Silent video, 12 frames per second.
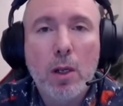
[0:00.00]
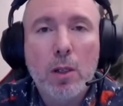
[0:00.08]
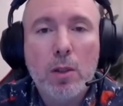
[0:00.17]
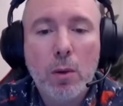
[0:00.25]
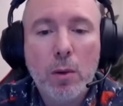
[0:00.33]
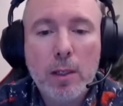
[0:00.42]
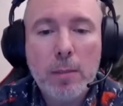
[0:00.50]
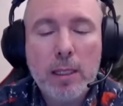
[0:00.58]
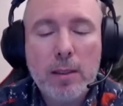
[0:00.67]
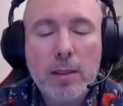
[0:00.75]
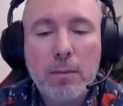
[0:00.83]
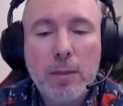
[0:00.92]
So it
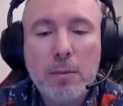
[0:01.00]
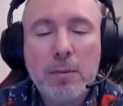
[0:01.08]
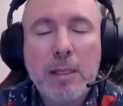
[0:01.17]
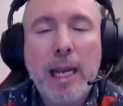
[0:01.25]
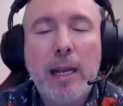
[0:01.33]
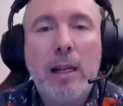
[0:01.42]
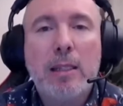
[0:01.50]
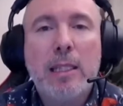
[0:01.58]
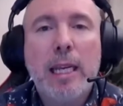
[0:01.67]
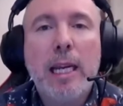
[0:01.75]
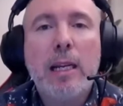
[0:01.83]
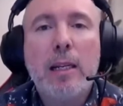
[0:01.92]
means we can
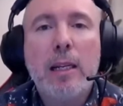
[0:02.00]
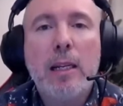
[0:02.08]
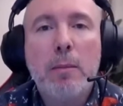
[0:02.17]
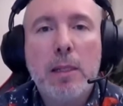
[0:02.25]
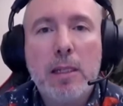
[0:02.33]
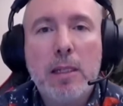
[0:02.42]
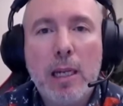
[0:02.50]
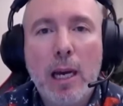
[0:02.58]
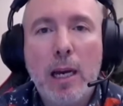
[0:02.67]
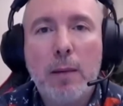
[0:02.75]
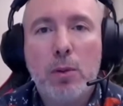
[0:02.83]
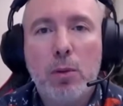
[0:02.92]
take a little bit
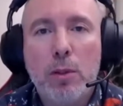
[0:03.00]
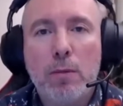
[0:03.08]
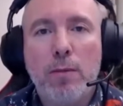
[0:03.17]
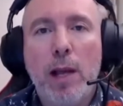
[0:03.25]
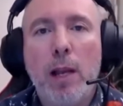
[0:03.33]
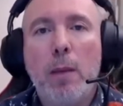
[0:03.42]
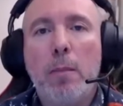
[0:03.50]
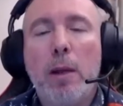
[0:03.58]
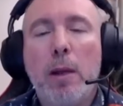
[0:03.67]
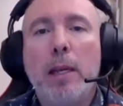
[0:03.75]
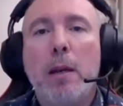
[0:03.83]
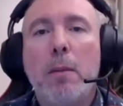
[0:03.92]
time to develop
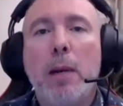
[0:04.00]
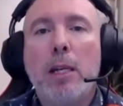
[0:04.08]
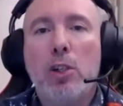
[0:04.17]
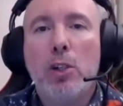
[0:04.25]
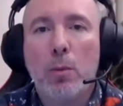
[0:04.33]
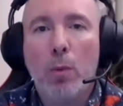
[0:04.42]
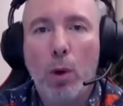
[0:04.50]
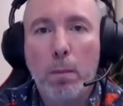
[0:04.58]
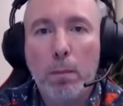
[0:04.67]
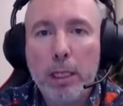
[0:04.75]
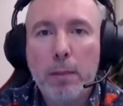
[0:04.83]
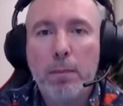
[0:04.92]
and bringing much
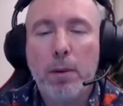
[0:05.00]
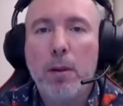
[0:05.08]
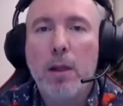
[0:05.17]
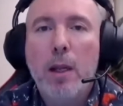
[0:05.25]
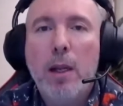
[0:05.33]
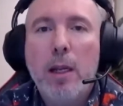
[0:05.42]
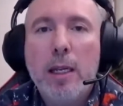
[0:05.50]
more people